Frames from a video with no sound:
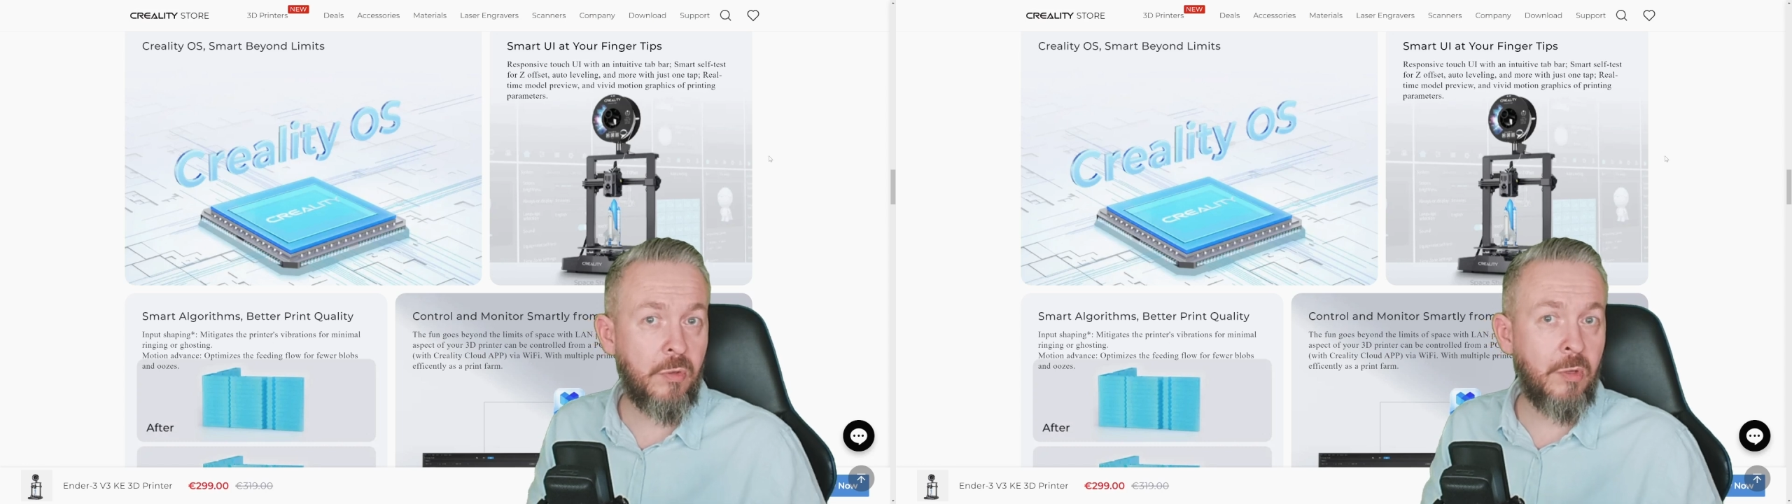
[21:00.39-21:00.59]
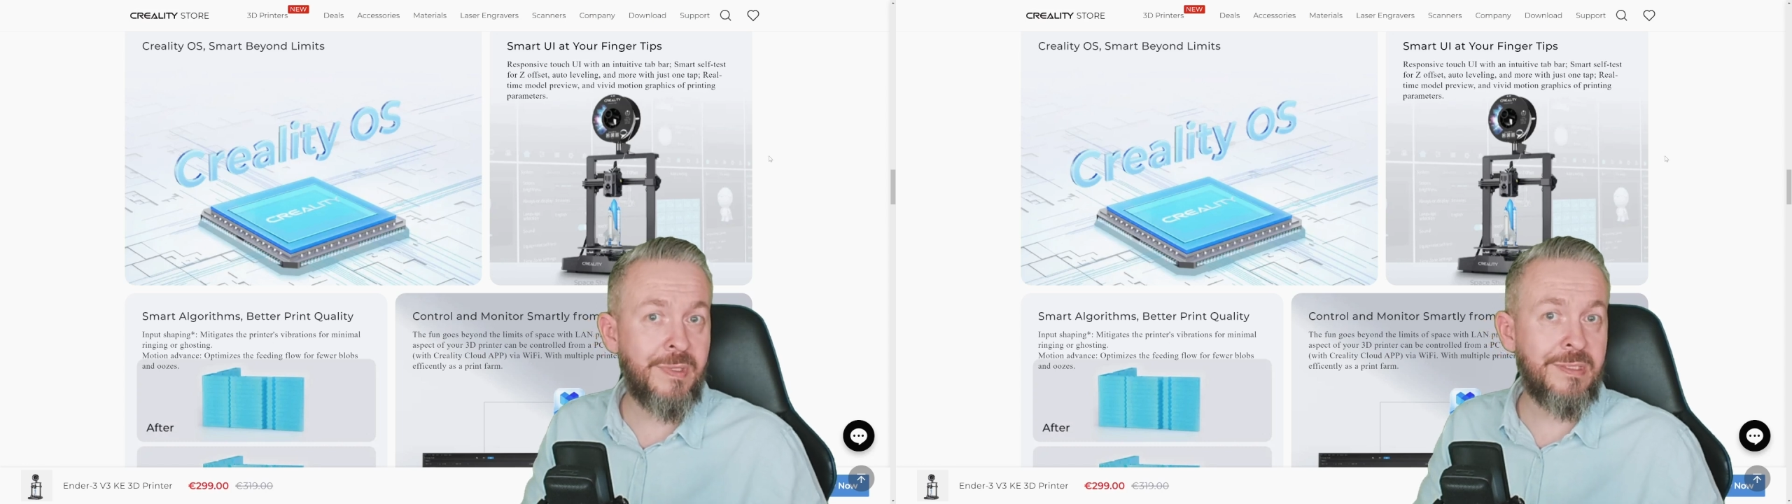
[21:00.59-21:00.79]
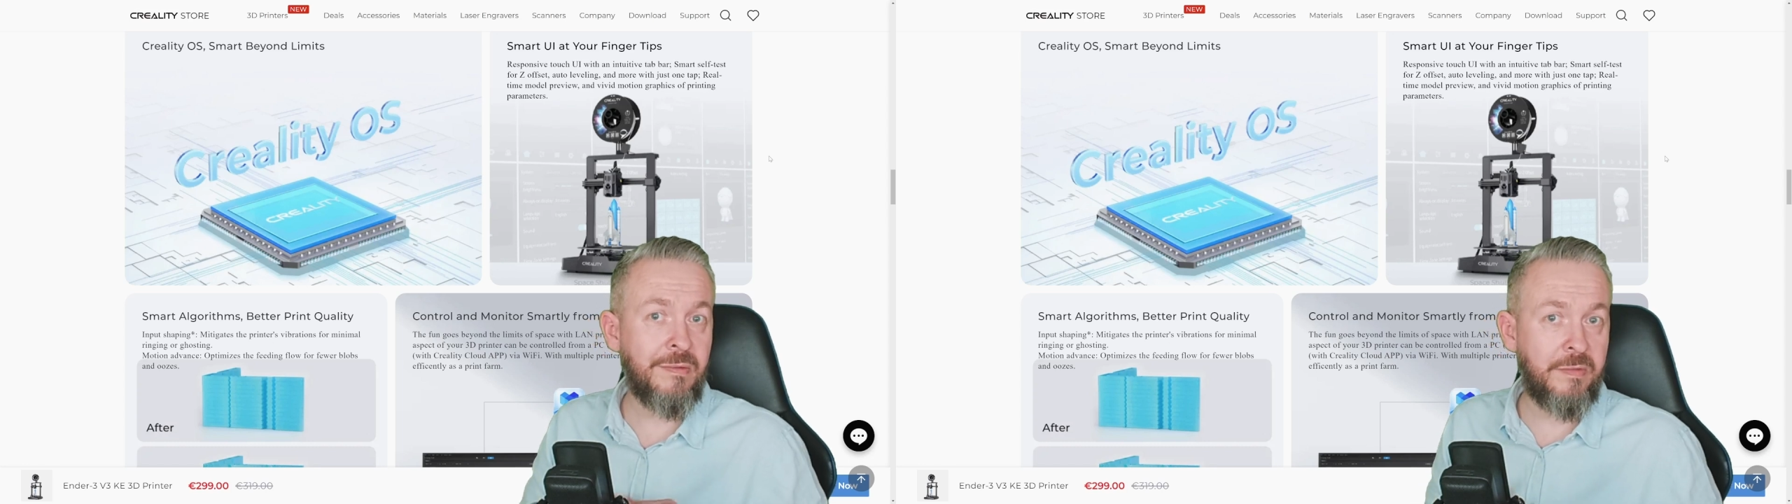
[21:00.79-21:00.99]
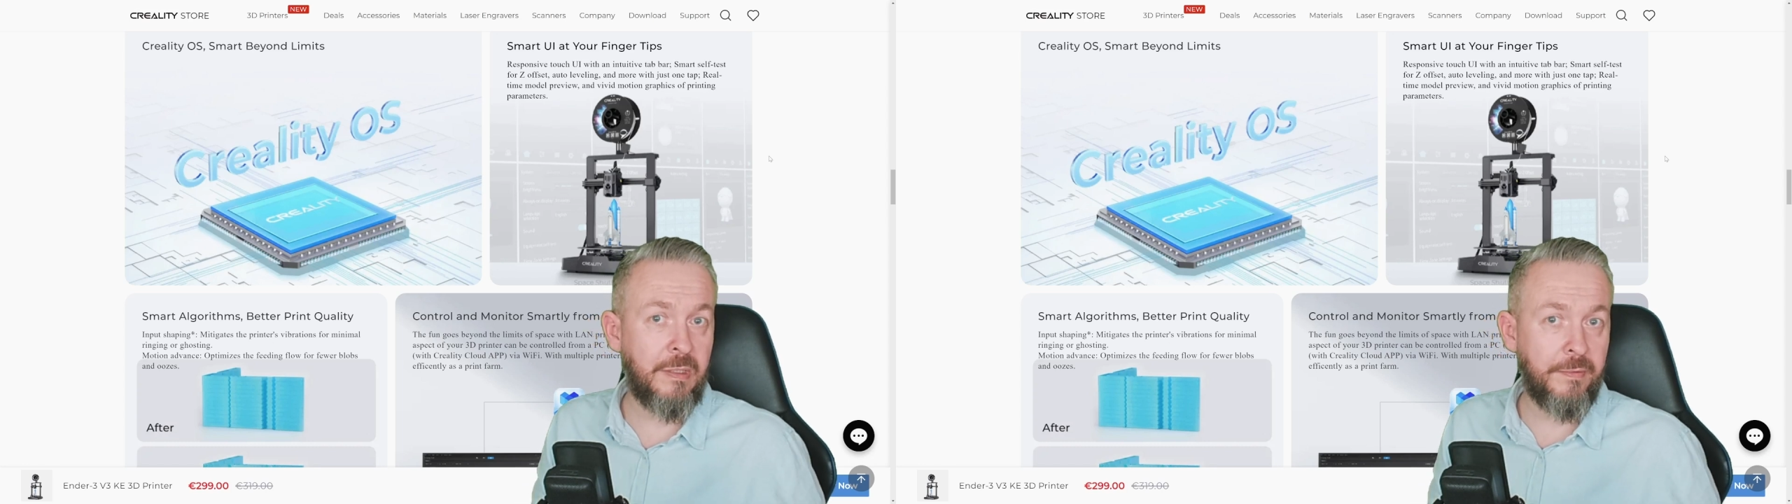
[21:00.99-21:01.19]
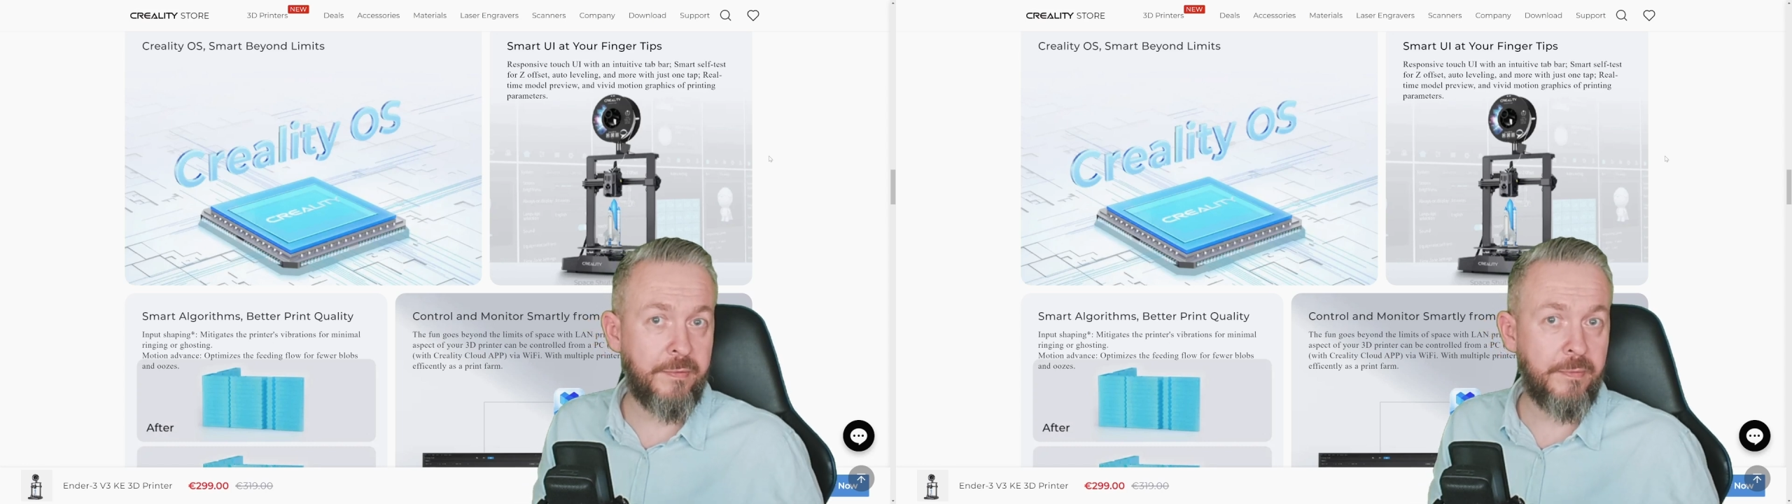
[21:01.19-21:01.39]
always a
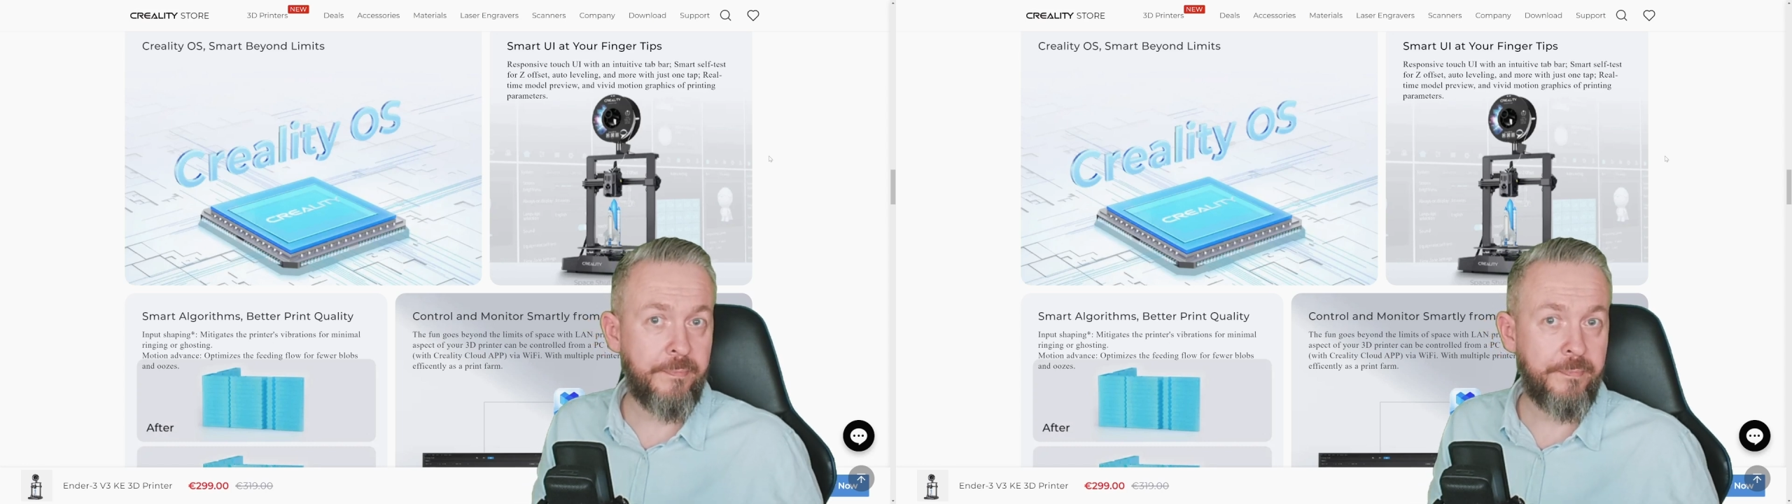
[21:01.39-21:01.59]
tilt.